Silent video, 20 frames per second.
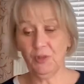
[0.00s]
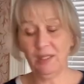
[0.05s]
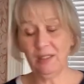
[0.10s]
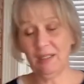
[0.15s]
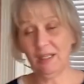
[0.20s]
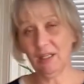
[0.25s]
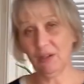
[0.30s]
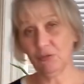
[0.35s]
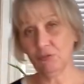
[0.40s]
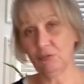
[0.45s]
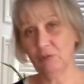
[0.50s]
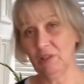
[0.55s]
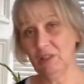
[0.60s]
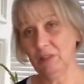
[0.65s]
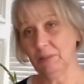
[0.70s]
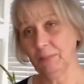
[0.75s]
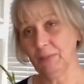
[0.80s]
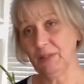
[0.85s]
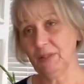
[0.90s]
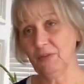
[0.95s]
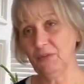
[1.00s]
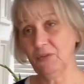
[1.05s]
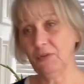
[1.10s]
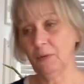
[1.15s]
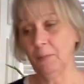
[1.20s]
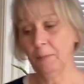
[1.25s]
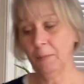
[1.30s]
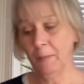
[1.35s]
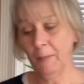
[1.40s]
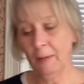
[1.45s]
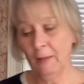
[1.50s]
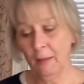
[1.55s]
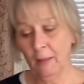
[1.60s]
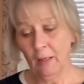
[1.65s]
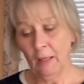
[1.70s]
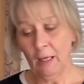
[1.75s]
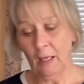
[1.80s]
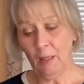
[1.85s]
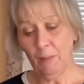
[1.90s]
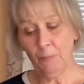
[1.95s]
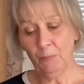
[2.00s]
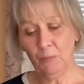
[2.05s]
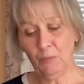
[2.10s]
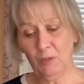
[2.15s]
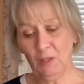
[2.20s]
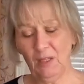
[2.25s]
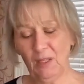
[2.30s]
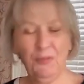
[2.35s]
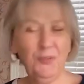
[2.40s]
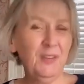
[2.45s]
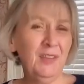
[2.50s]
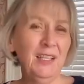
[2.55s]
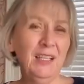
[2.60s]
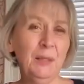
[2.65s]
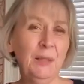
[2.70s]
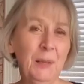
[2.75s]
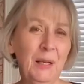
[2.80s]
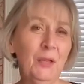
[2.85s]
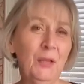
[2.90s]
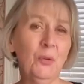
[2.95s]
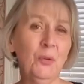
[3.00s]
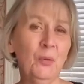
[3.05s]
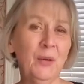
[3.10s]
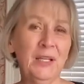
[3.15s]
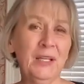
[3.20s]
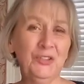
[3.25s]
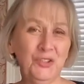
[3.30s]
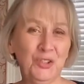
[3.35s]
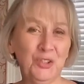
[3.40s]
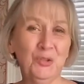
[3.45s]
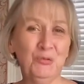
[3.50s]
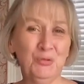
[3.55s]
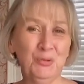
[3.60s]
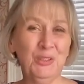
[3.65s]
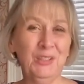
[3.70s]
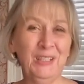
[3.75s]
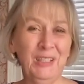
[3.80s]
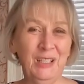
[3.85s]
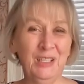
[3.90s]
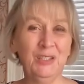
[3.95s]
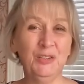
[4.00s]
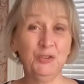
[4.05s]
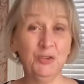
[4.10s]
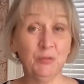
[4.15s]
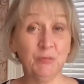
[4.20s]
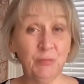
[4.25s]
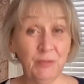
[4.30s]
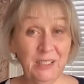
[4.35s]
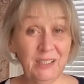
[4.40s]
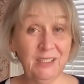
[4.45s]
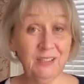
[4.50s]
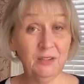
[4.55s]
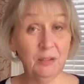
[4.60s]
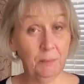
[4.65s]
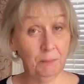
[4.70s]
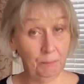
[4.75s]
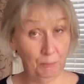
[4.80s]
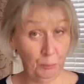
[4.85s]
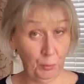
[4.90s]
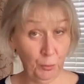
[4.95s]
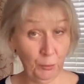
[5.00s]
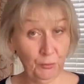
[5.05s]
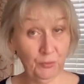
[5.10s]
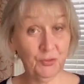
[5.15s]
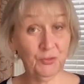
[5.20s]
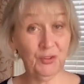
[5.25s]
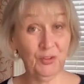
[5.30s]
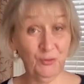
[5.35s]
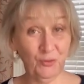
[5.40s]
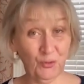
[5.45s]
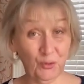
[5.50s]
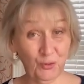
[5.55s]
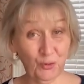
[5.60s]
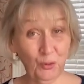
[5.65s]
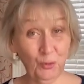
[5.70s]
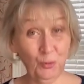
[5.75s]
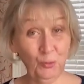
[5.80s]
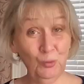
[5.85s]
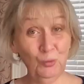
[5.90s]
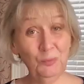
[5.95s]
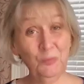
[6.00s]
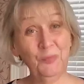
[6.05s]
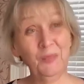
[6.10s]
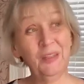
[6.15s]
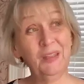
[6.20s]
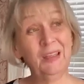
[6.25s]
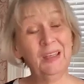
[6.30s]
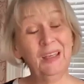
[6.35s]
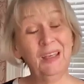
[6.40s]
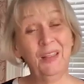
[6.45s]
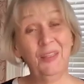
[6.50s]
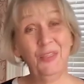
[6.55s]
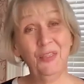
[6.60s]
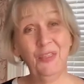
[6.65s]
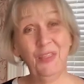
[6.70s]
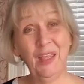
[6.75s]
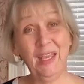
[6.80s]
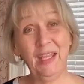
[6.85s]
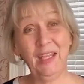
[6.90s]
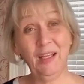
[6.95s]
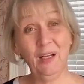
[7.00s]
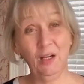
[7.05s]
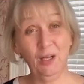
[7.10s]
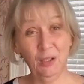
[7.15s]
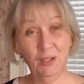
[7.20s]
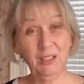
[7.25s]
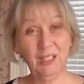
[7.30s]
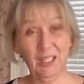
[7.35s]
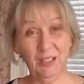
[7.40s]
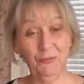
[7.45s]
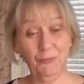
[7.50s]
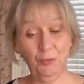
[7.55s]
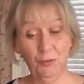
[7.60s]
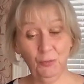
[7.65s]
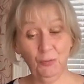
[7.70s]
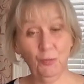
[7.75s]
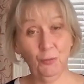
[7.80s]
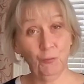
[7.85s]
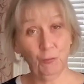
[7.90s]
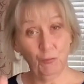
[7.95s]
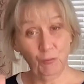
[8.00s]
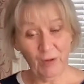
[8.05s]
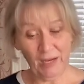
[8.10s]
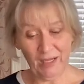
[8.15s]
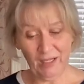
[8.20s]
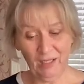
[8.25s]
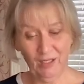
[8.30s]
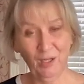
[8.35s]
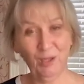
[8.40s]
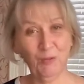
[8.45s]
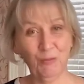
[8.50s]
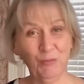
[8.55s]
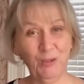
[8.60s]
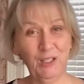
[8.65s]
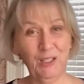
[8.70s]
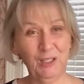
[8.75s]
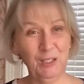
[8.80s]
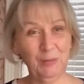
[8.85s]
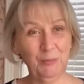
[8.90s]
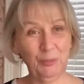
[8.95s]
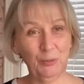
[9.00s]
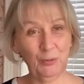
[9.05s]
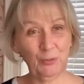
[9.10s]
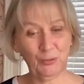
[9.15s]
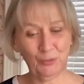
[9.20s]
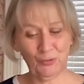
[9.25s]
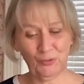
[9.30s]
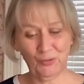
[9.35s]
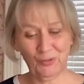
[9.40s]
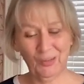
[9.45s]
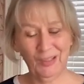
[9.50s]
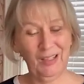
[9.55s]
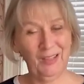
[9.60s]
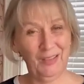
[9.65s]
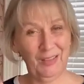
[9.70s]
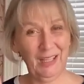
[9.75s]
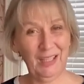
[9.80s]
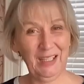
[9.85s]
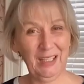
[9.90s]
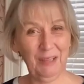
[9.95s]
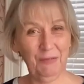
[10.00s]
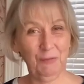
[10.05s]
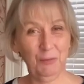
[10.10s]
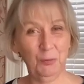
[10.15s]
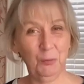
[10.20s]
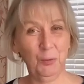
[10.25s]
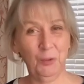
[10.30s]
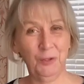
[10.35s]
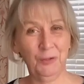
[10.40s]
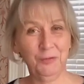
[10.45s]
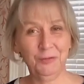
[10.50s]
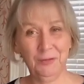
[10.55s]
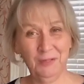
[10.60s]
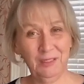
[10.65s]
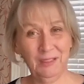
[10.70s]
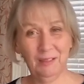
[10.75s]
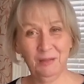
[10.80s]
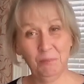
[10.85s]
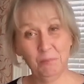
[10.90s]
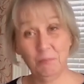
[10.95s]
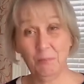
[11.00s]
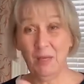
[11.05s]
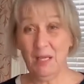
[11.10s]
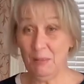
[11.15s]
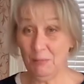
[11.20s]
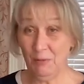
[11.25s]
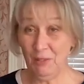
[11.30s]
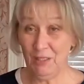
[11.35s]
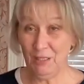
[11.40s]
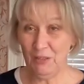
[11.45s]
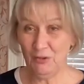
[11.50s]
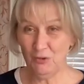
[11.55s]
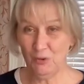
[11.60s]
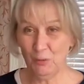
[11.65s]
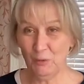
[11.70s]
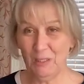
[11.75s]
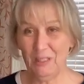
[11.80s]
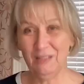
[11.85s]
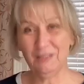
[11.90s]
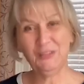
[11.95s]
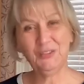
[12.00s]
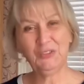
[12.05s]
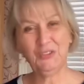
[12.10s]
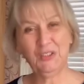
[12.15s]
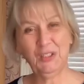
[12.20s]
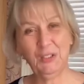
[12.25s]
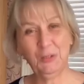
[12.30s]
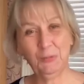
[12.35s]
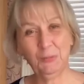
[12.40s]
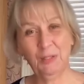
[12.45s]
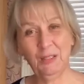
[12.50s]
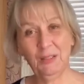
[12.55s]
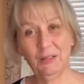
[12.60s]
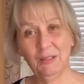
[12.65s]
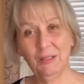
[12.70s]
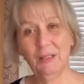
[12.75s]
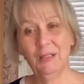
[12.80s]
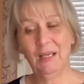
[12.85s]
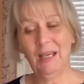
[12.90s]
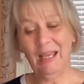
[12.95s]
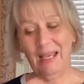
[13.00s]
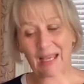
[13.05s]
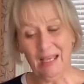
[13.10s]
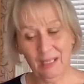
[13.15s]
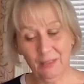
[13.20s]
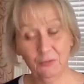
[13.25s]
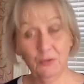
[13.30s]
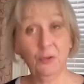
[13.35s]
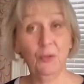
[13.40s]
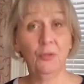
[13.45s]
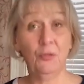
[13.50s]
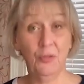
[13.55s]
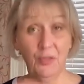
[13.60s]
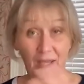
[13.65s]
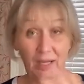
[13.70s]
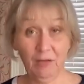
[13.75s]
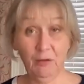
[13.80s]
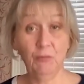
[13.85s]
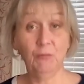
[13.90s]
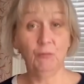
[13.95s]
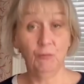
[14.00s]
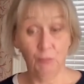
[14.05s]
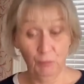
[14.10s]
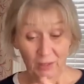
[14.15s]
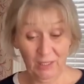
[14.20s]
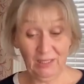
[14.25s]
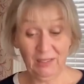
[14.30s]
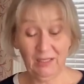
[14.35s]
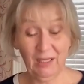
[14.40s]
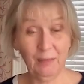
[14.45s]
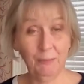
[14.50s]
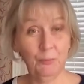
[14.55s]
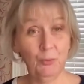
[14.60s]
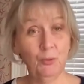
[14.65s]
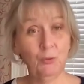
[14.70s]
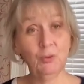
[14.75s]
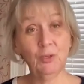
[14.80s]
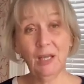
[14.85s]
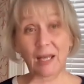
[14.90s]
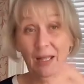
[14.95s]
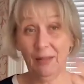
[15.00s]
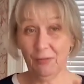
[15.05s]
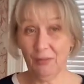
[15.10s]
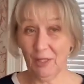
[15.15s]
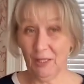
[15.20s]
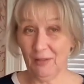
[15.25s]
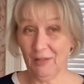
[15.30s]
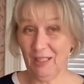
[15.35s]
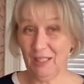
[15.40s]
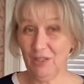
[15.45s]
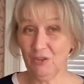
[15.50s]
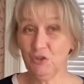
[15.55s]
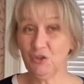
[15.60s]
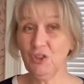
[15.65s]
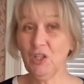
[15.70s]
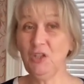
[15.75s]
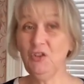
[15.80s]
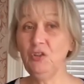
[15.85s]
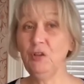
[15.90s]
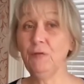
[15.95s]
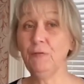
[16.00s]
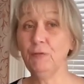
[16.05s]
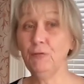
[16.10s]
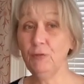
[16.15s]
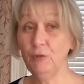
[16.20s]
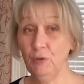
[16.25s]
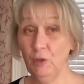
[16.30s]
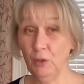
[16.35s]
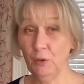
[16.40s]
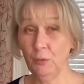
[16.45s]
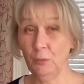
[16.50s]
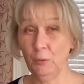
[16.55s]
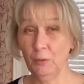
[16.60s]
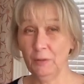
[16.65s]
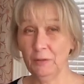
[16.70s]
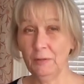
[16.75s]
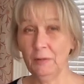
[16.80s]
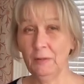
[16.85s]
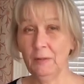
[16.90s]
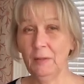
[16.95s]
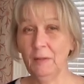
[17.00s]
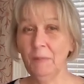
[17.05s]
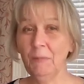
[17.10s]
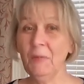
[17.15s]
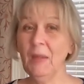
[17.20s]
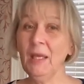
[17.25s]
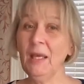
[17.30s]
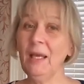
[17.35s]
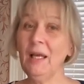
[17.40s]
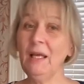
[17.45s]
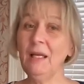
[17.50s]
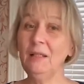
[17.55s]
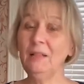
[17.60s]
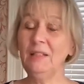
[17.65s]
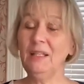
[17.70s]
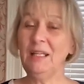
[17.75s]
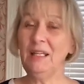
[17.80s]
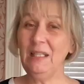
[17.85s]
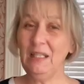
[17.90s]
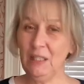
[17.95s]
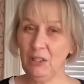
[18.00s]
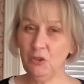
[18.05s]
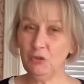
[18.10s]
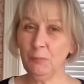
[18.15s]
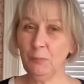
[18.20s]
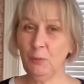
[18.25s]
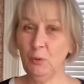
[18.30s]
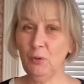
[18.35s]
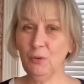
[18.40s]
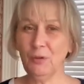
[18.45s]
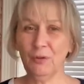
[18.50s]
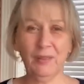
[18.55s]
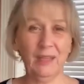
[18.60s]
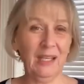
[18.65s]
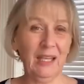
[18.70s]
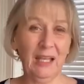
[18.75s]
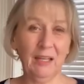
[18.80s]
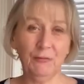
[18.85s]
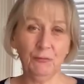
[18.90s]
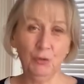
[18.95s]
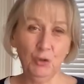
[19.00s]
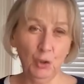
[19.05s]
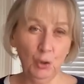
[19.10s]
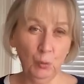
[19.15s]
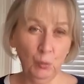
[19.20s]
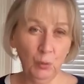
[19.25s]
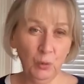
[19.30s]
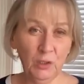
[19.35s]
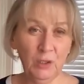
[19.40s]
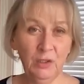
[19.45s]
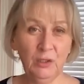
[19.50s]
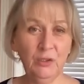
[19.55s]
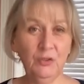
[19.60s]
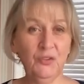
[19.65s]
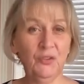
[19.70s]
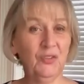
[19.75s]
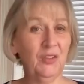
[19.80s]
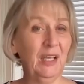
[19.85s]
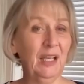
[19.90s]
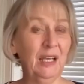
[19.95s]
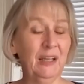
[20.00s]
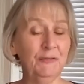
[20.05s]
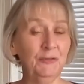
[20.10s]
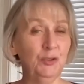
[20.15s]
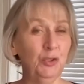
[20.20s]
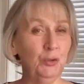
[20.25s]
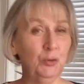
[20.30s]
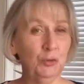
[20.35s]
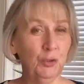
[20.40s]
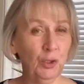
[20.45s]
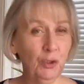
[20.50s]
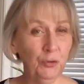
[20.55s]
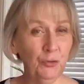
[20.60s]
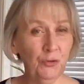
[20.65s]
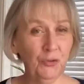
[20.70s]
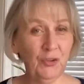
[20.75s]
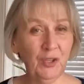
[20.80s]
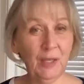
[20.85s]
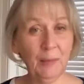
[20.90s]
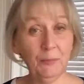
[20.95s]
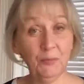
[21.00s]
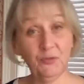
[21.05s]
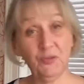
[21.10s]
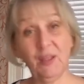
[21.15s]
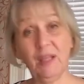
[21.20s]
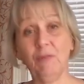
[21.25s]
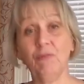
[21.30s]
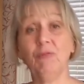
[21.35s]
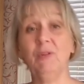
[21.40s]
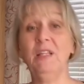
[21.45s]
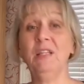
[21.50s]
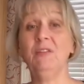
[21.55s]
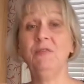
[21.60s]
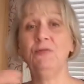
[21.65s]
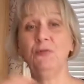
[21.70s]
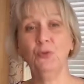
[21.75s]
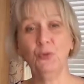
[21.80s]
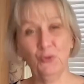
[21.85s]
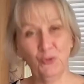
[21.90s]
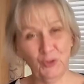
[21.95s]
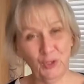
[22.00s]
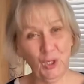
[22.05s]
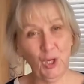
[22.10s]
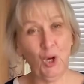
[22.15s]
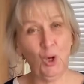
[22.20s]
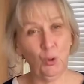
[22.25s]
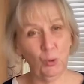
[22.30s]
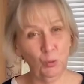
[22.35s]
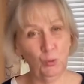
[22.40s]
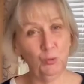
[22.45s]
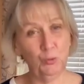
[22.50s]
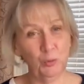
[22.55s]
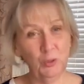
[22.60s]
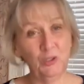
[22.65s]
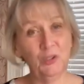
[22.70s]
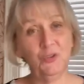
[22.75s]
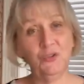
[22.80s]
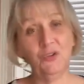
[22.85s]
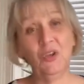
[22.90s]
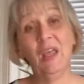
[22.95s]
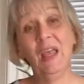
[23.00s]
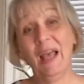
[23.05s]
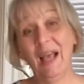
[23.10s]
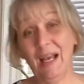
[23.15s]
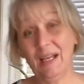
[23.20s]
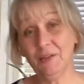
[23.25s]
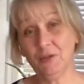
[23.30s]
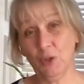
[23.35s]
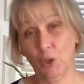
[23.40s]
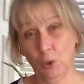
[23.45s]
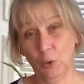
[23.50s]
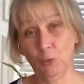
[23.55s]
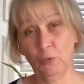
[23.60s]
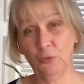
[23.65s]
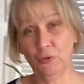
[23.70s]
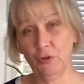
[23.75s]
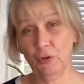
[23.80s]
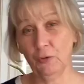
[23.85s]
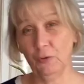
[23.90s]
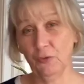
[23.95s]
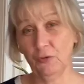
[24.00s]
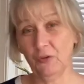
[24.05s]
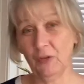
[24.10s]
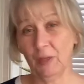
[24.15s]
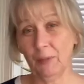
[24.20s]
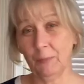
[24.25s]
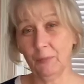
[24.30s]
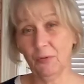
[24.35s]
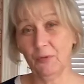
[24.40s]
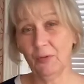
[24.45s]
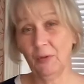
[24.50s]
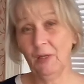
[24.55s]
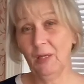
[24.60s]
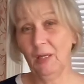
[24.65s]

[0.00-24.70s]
their next reading piece. If you think about the way children learn to read books in school, they are given regular reading books. They're given one maybe each week to start with, and they read that book and then they exchange it for another one. And in each book they have new words, they have new concepts, they're reinforcing old words and old concepts.